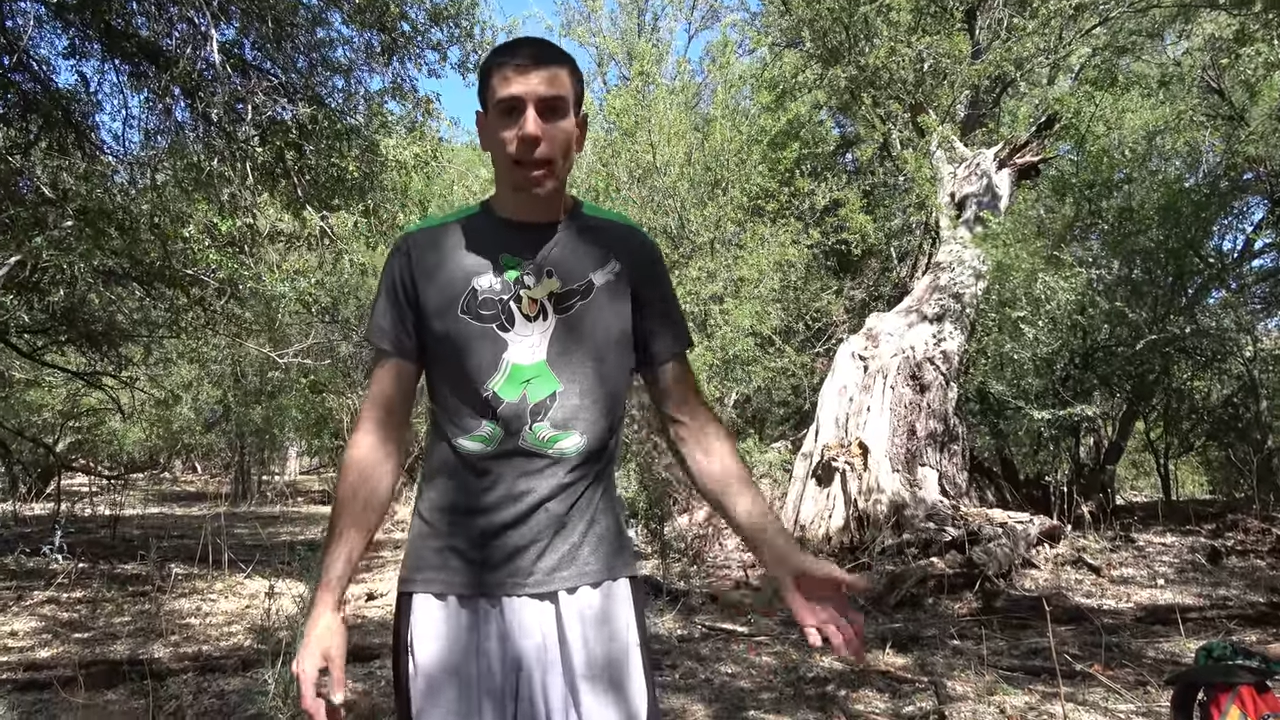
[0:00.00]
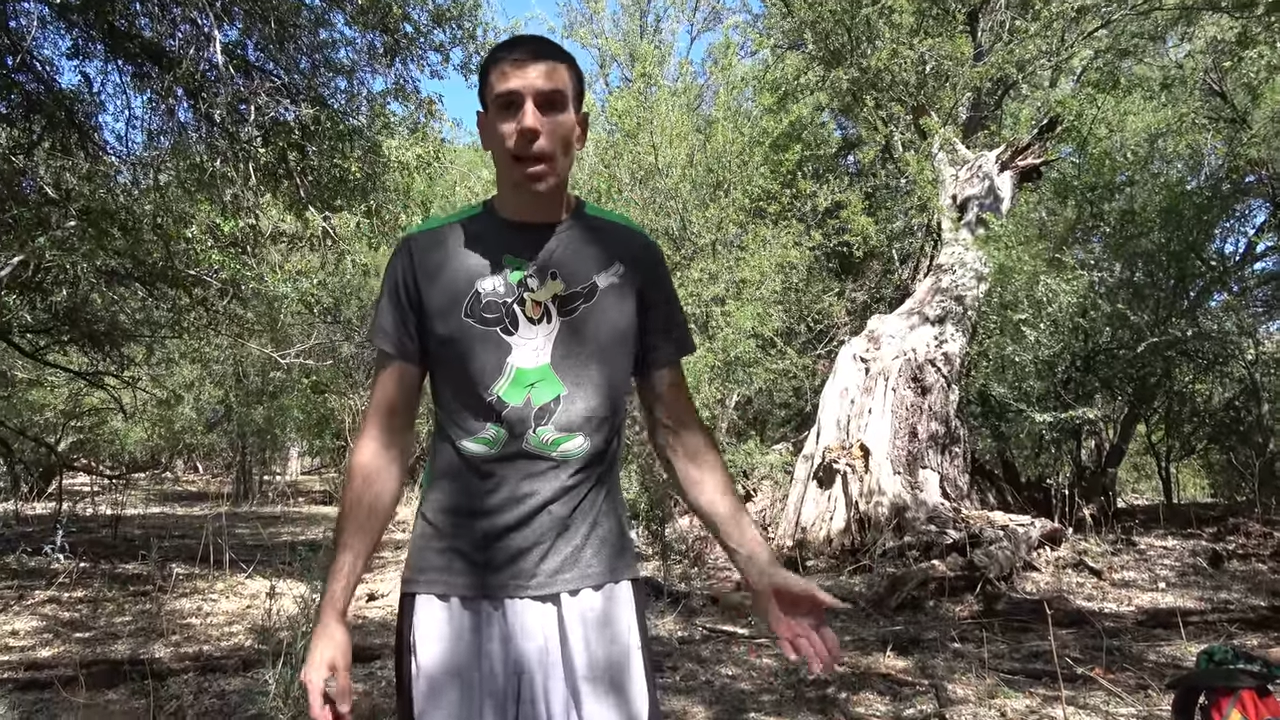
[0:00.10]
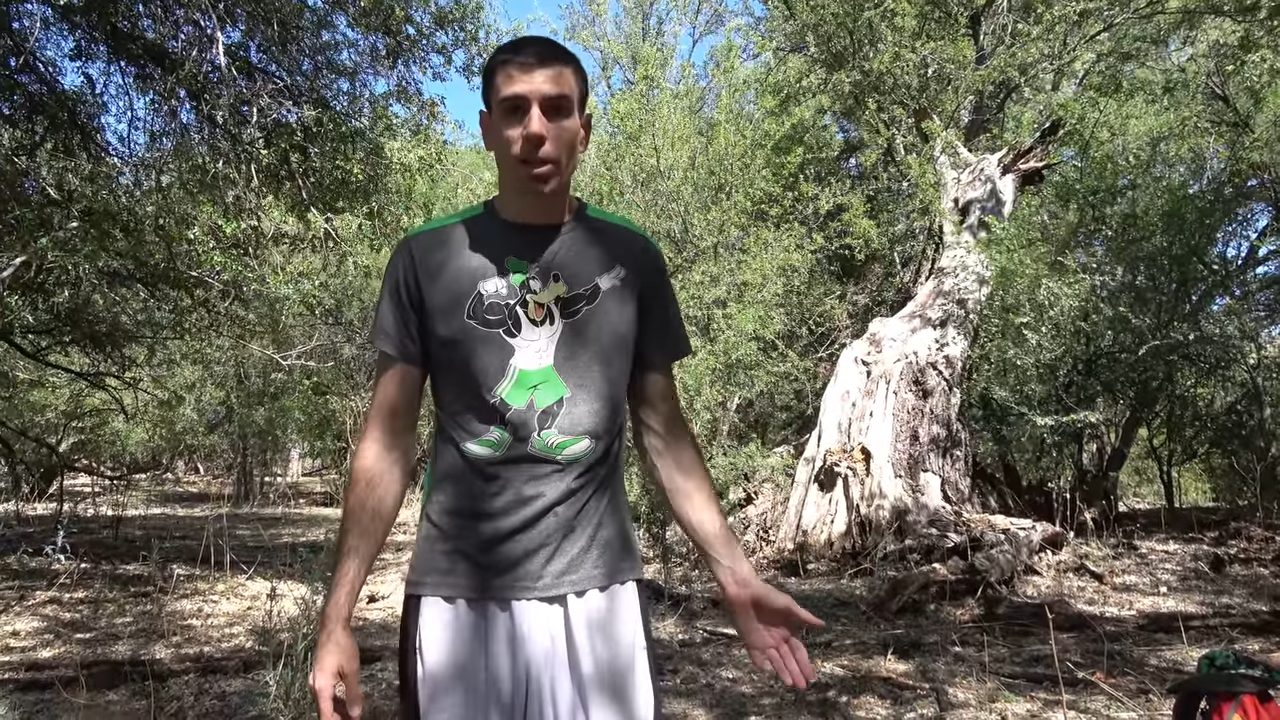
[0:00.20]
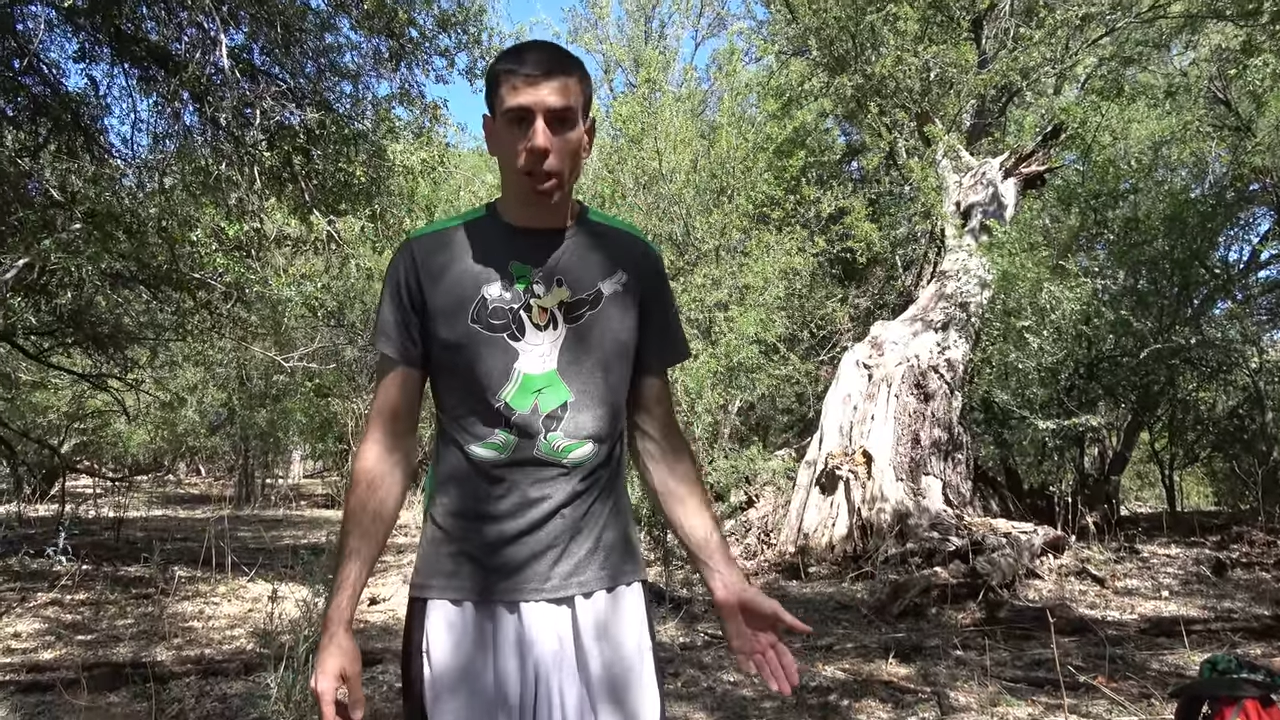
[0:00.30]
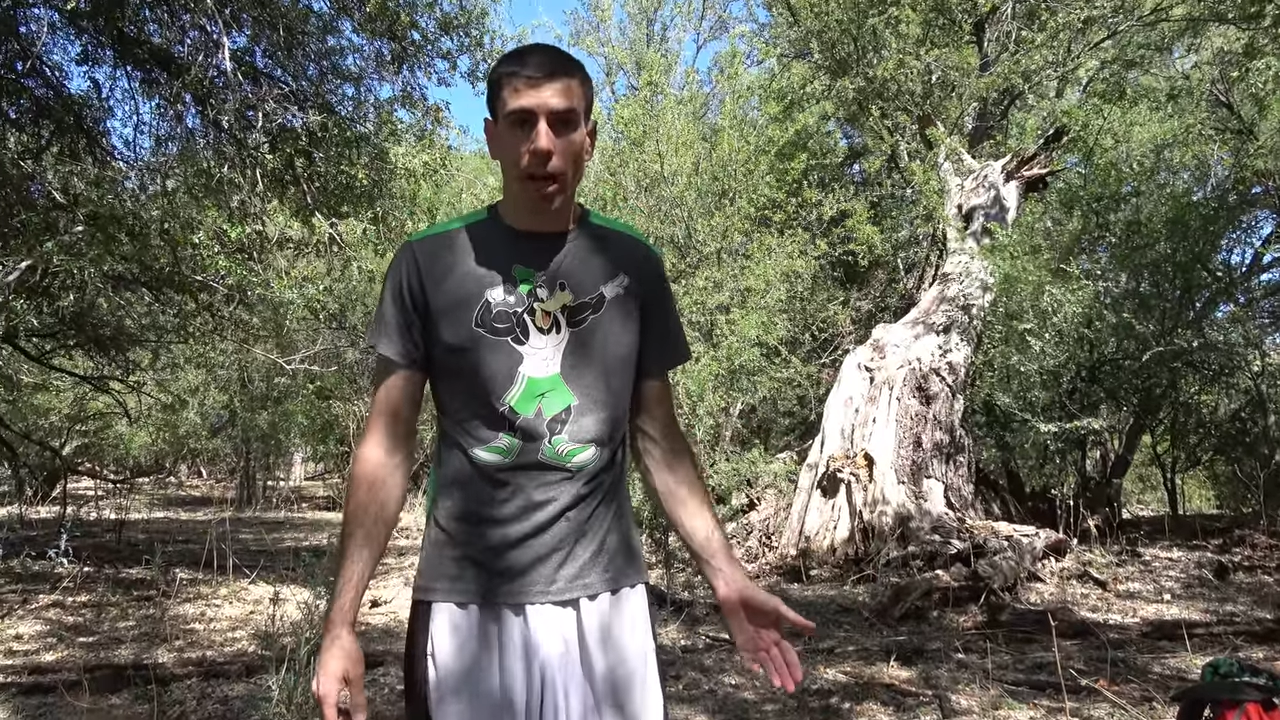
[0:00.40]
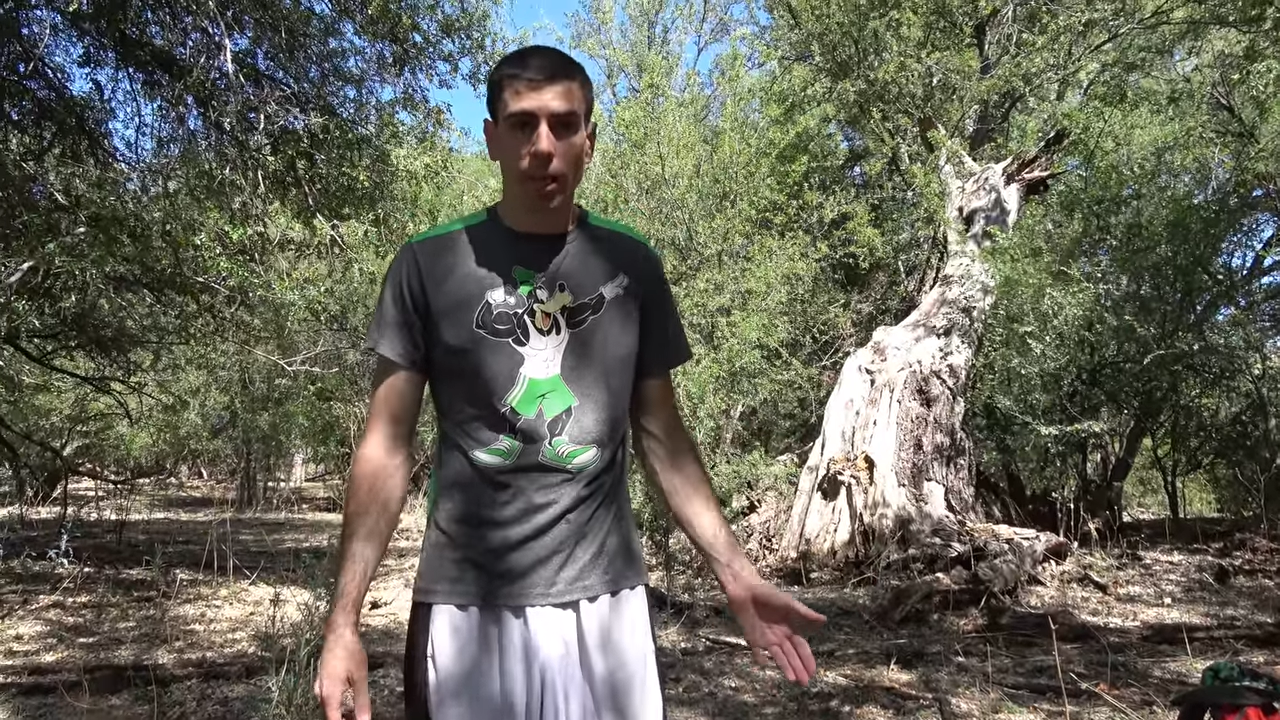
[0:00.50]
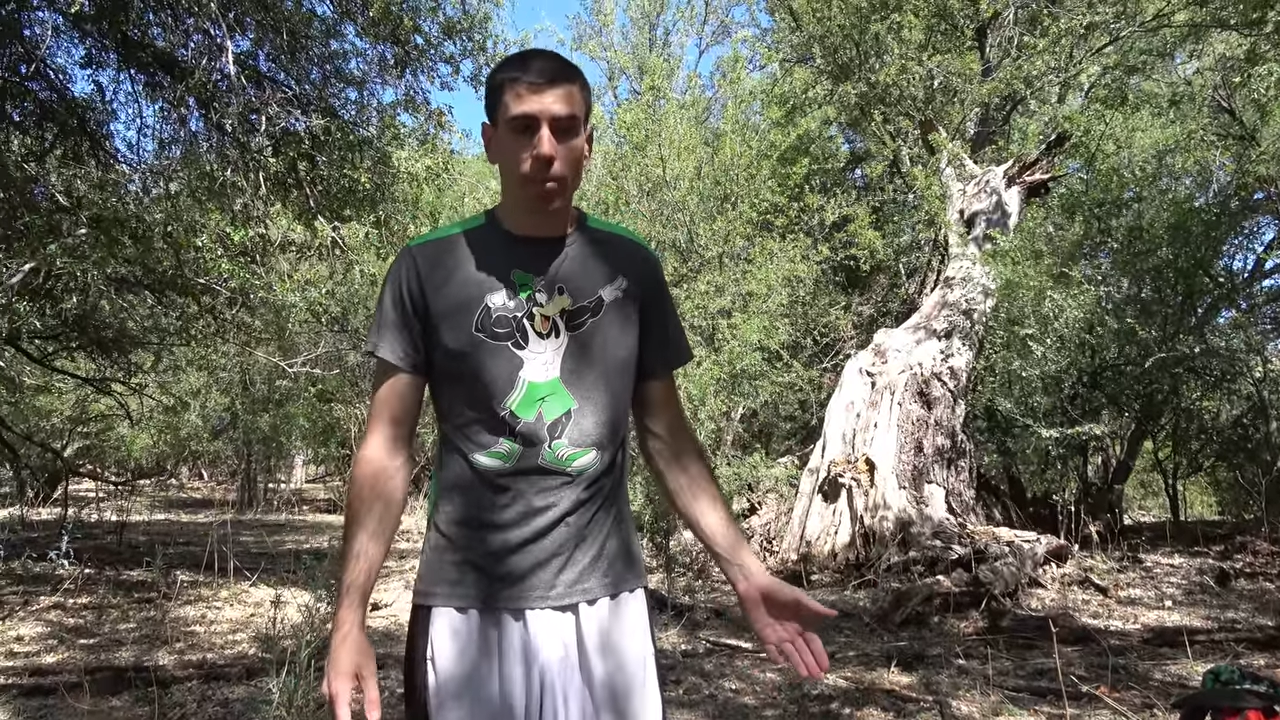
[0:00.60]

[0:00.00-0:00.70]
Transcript: I got at Jack